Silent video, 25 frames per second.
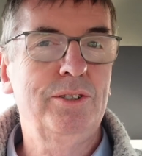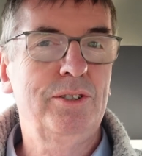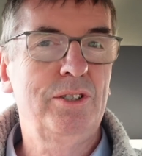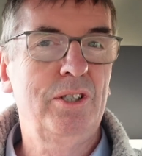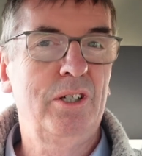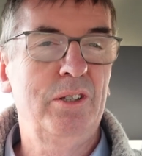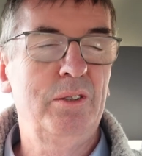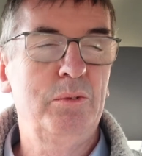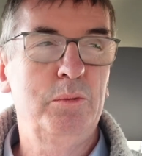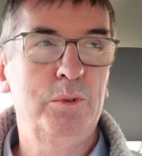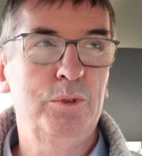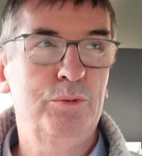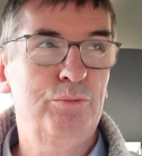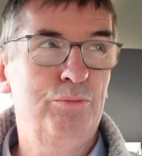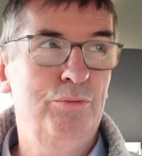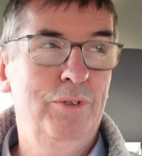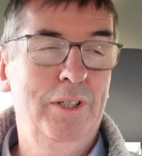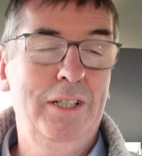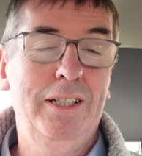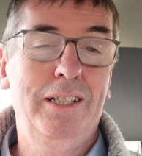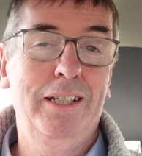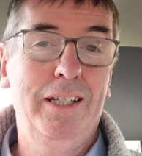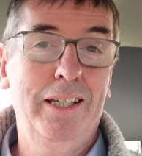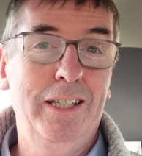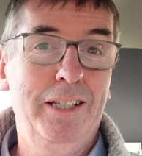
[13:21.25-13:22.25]
So it was
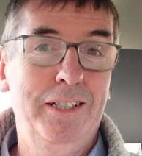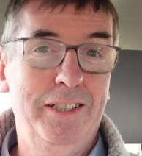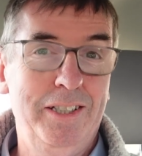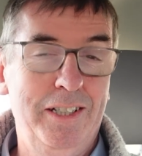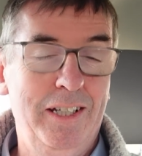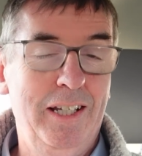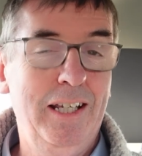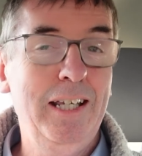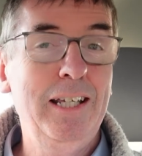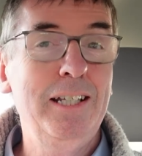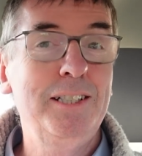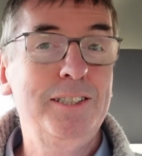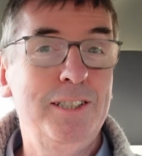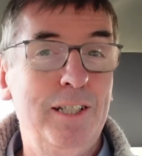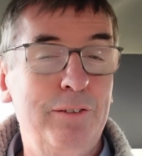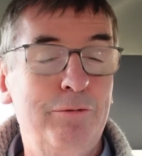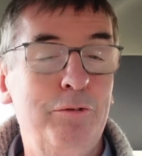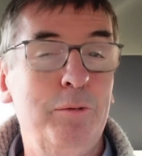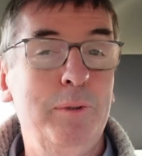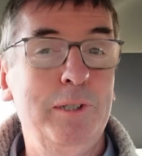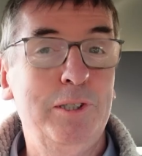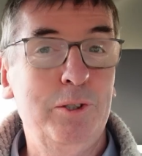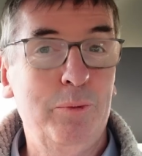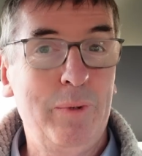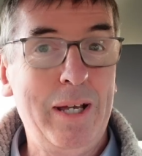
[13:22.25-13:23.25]
really easy
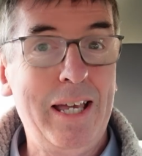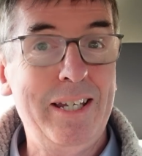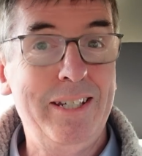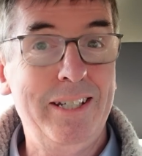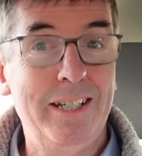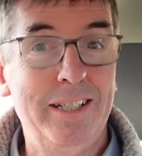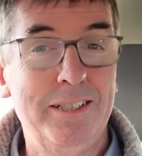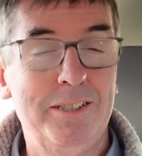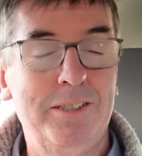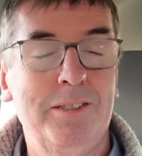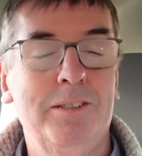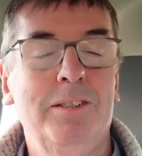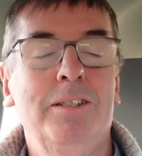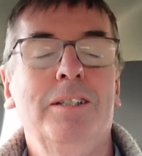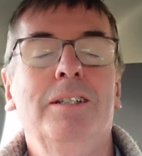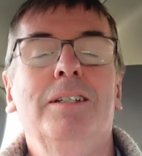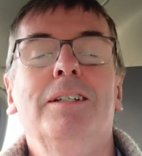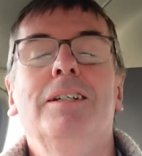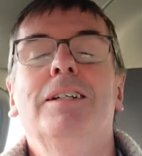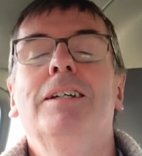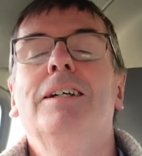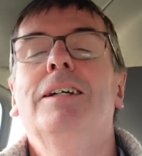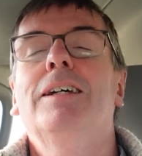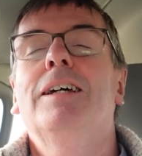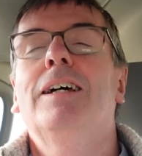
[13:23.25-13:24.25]
for me to edit
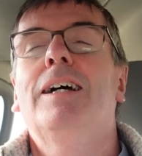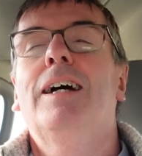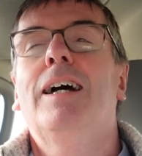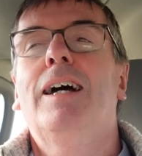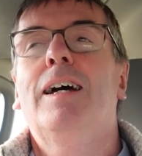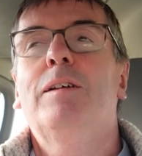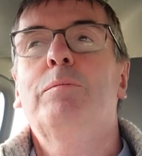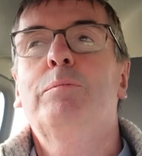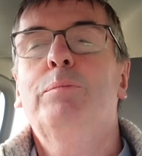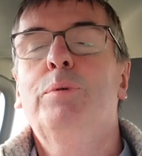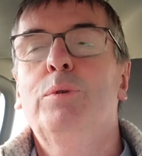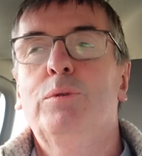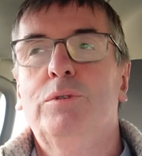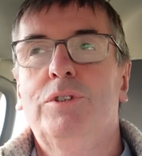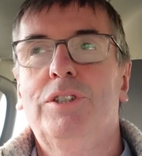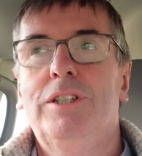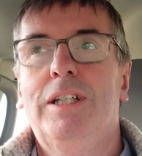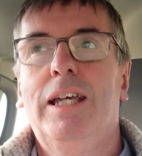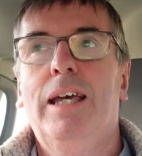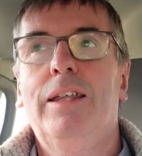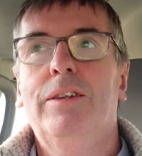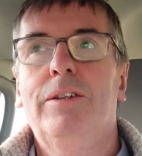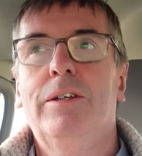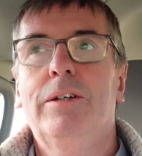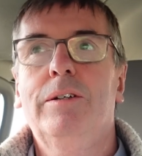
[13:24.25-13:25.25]
and put
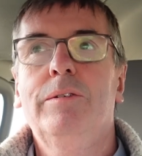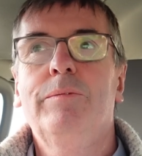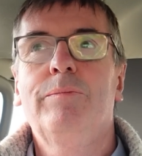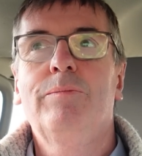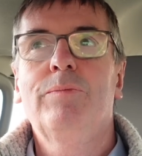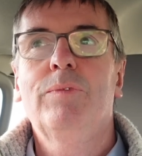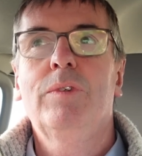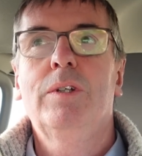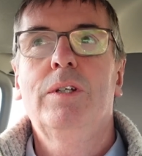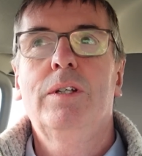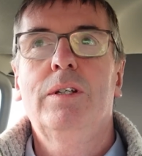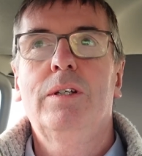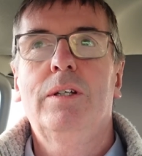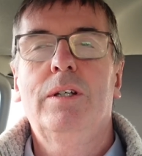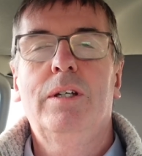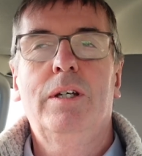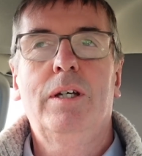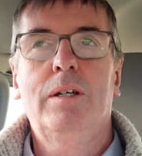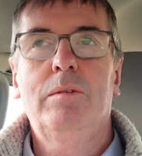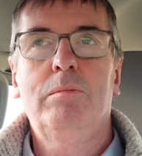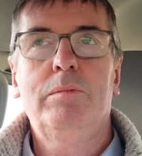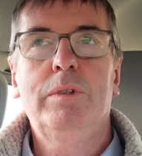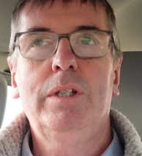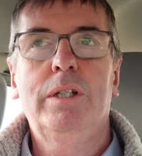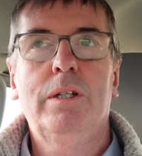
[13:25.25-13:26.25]
together,
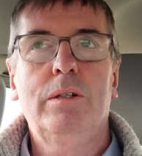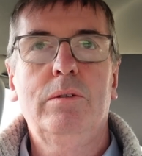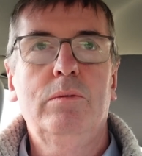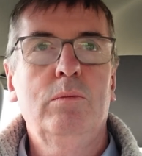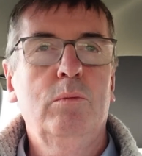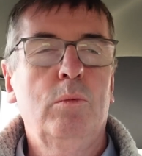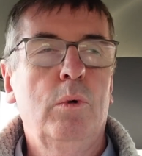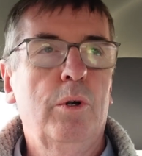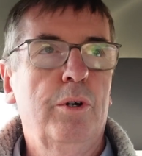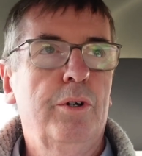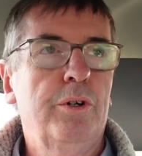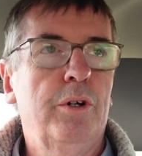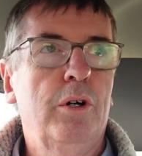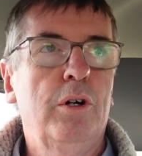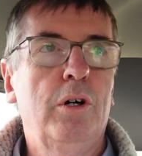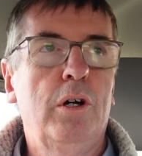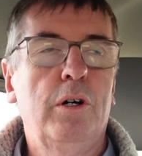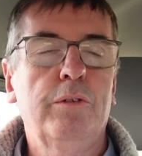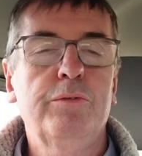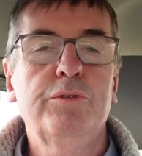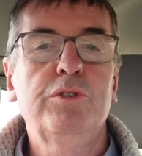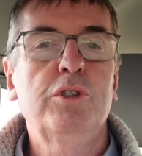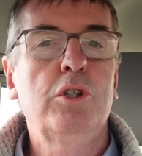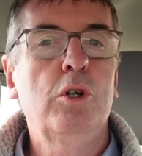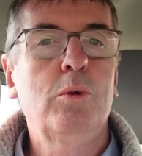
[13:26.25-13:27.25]

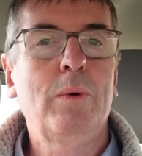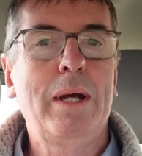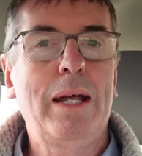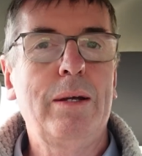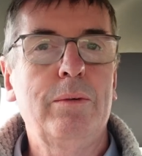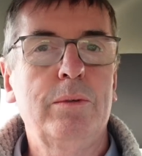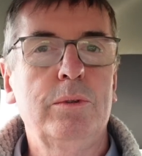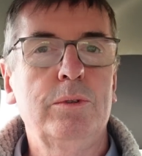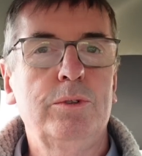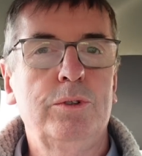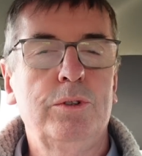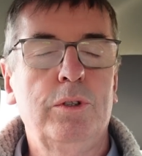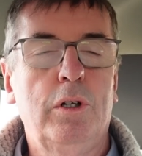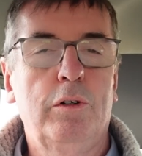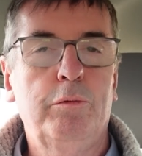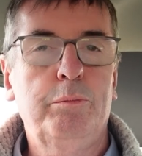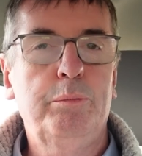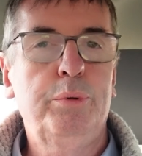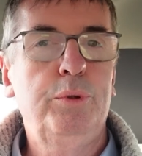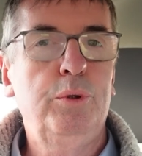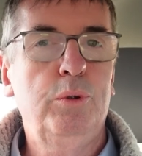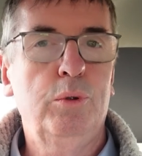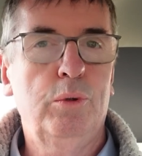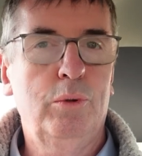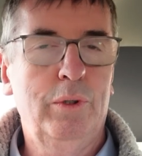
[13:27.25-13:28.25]
1.5, 2 hours of
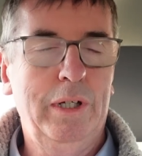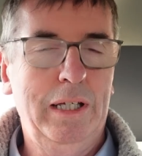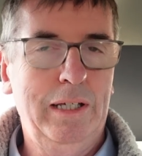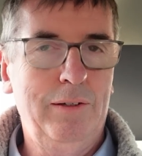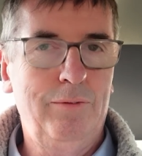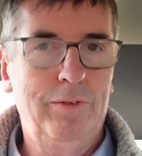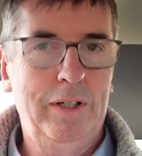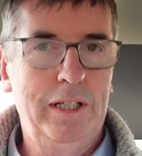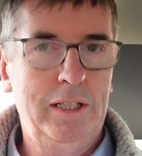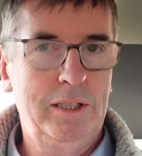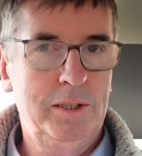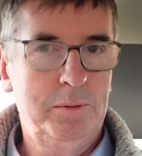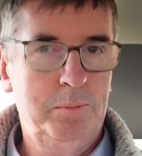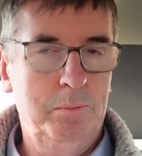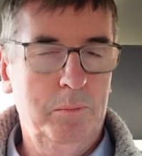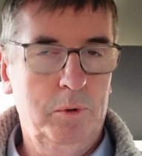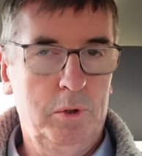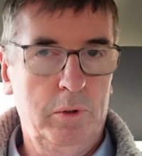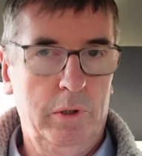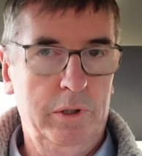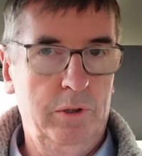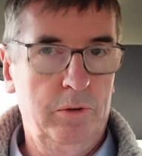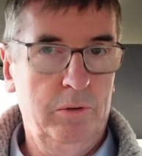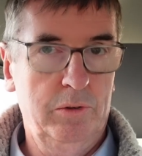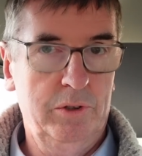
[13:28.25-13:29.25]
pure EVs
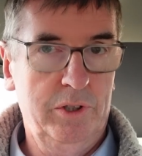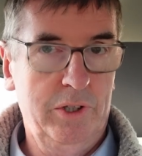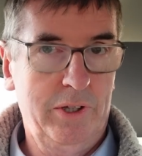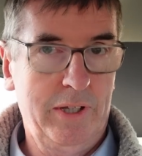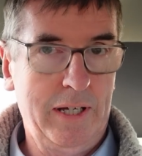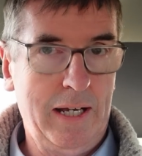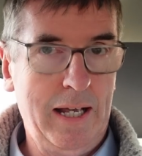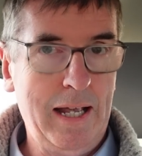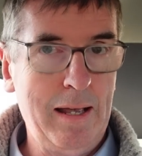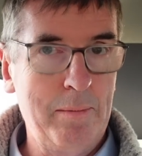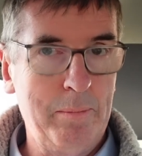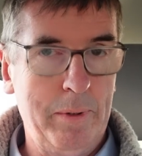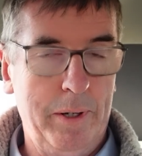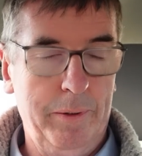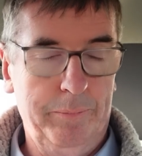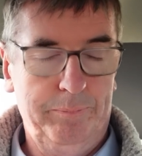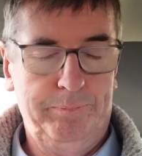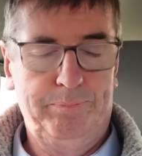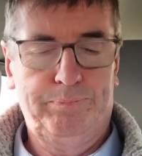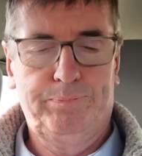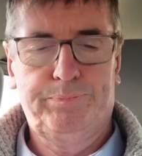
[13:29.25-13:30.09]
going under the hammer.